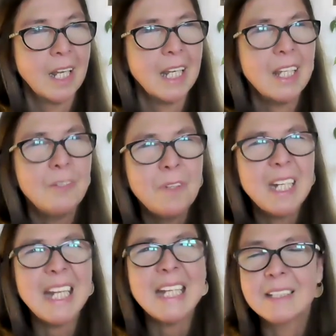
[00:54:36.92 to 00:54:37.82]
even
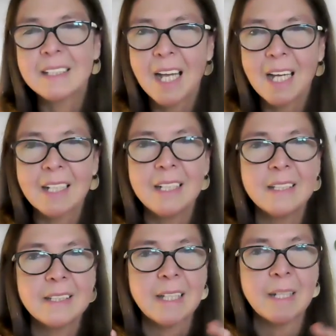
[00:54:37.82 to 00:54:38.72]
exactly
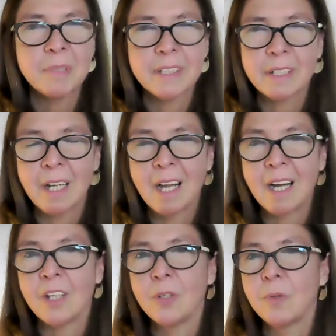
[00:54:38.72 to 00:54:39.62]
the same
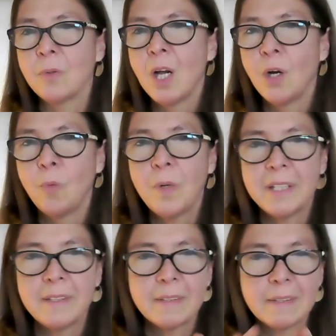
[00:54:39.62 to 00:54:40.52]
scenario
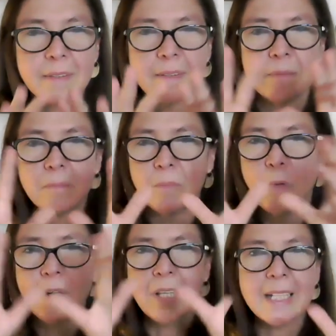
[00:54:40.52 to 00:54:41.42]
with
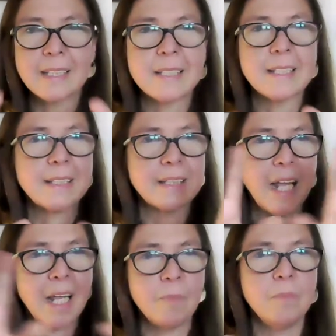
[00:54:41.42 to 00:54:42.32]
more or less the
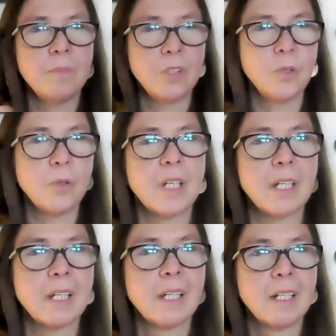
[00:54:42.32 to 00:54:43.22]
same look
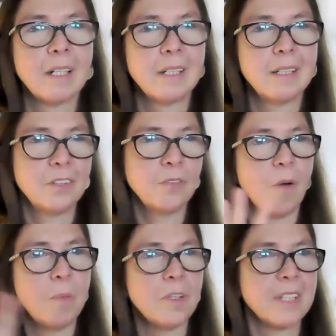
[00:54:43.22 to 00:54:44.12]
and the
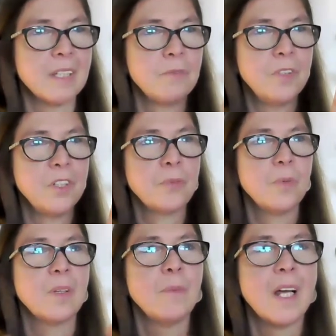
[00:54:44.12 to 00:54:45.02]
robot and the
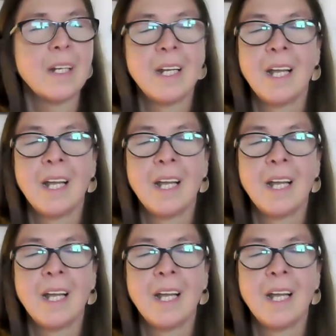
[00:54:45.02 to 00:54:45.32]
virtual one,